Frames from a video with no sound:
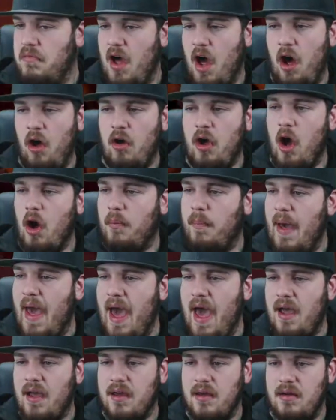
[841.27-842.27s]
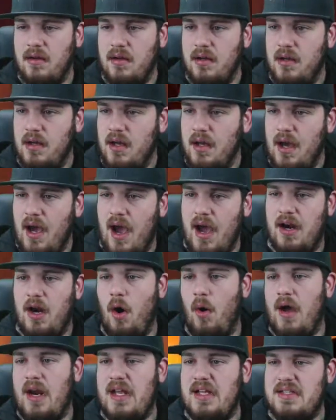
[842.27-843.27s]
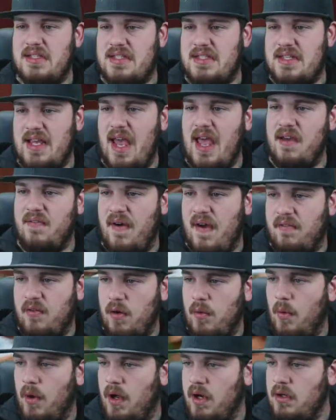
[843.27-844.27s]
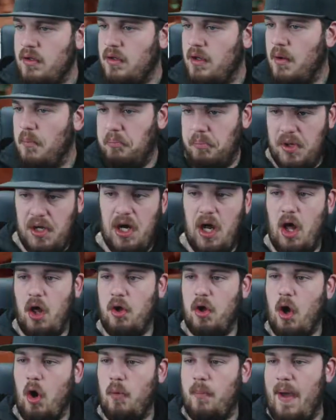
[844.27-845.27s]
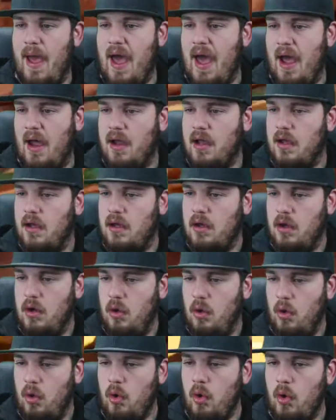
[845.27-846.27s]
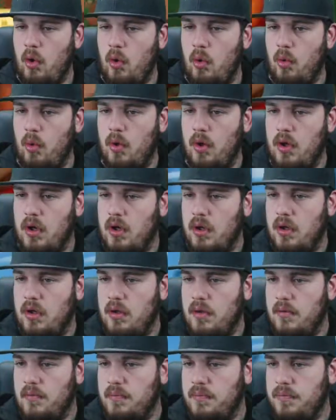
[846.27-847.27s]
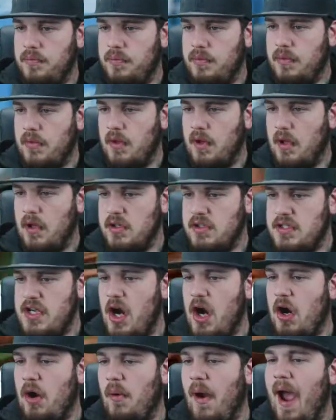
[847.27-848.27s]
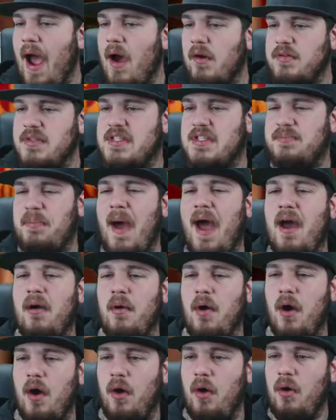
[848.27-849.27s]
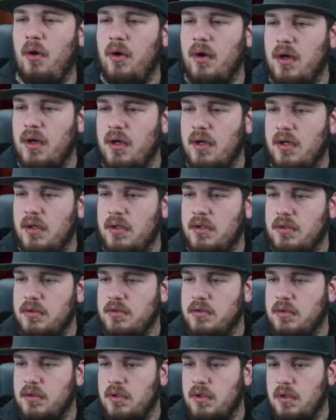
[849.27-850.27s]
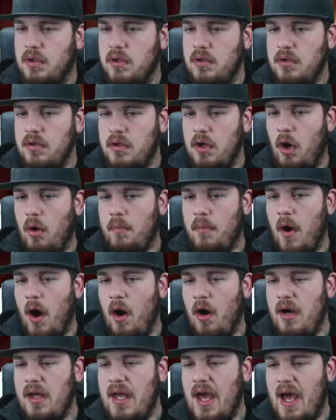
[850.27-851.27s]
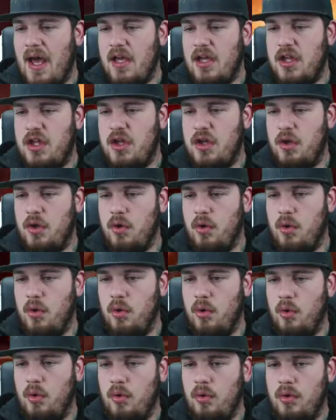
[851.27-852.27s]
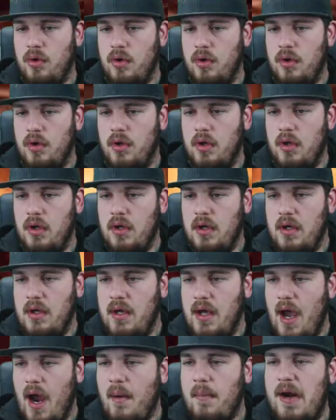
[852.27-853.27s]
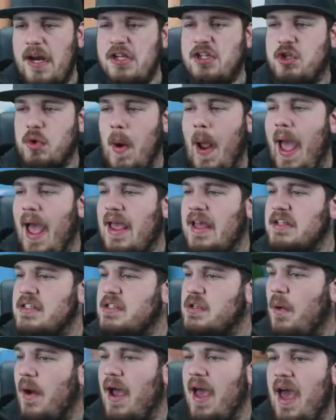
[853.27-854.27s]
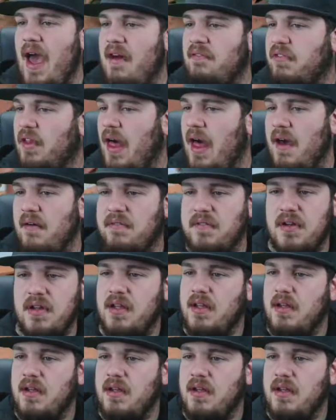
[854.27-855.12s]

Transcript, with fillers: I'll go back. I know I didn't save everyone, but I'll go back. Woo! Turn around, Spyro! Nope, already got you. How many dragons do I have left?